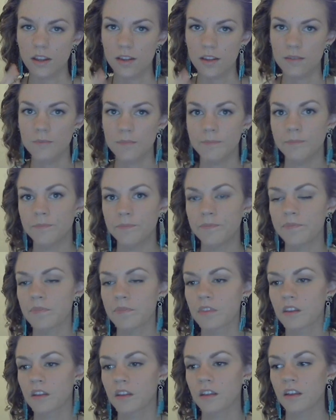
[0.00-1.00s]
in.
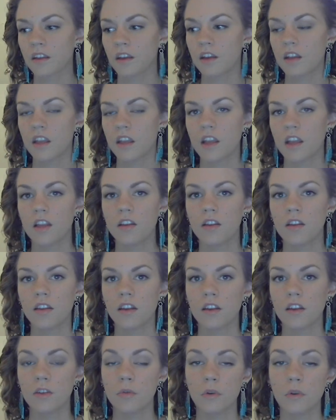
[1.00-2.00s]
And
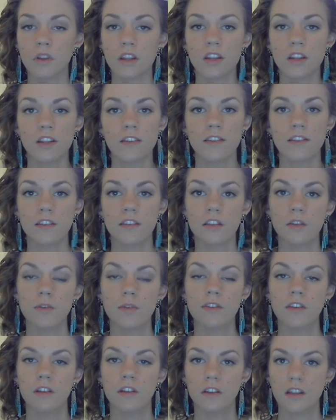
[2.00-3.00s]
you only need to
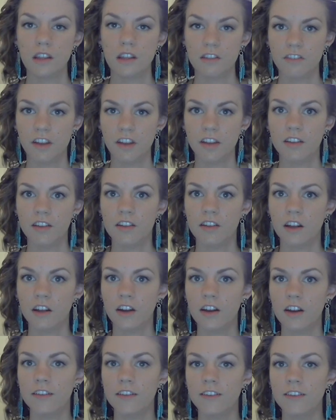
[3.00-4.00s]
use it on the affected
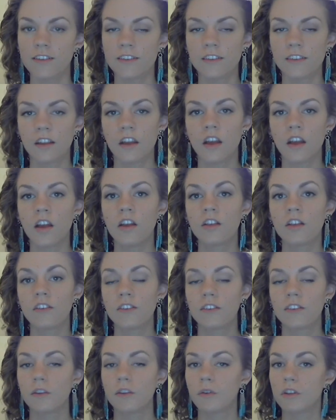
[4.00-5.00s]
areas.
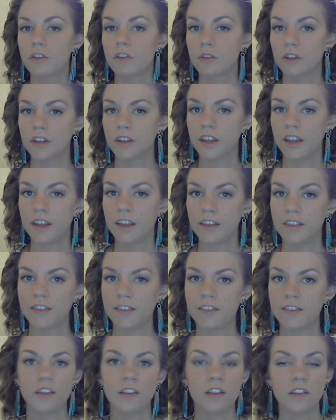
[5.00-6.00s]
So in your
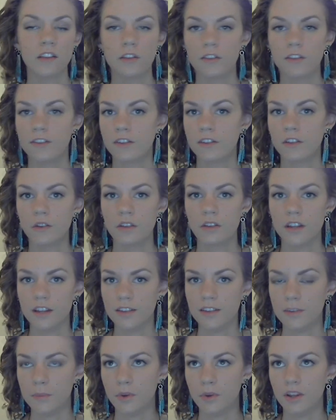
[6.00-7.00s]
case, there's no
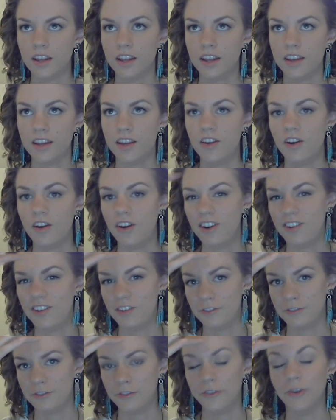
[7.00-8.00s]
need to put any on
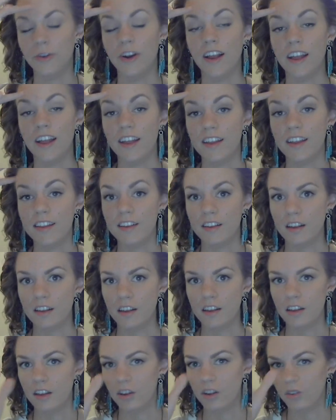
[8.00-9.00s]
your forehead
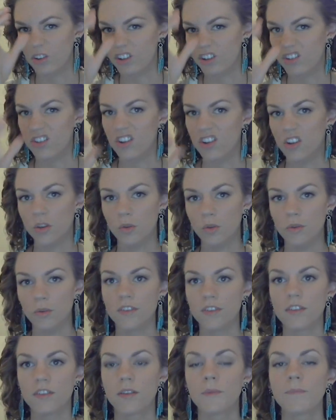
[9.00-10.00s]
or your
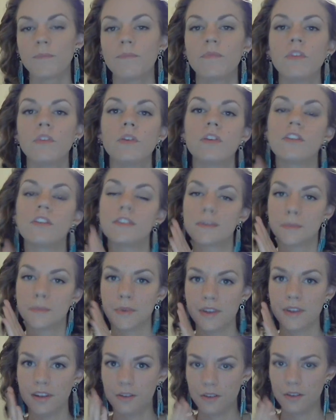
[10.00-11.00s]
nose. You can just
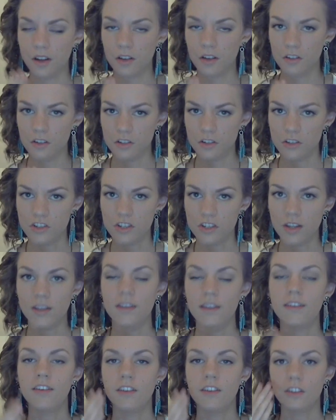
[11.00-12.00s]
put it around your
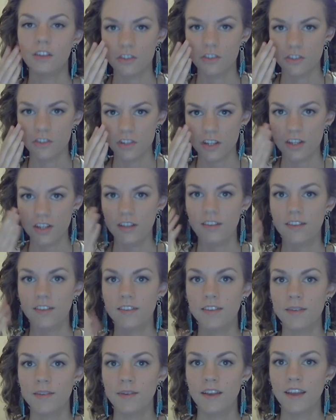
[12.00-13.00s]
chin, your
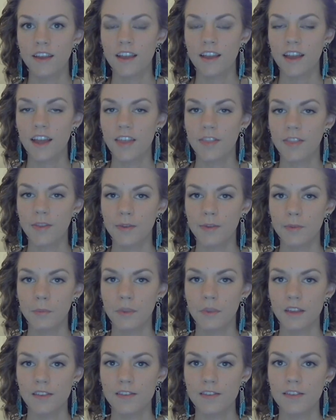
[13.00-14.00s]
cheeks, and those
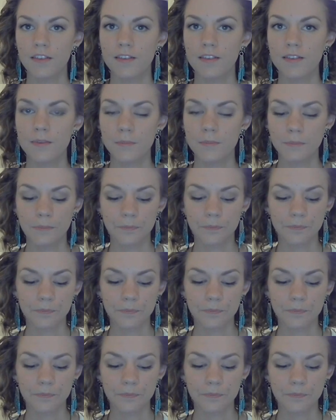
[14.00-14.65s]
places.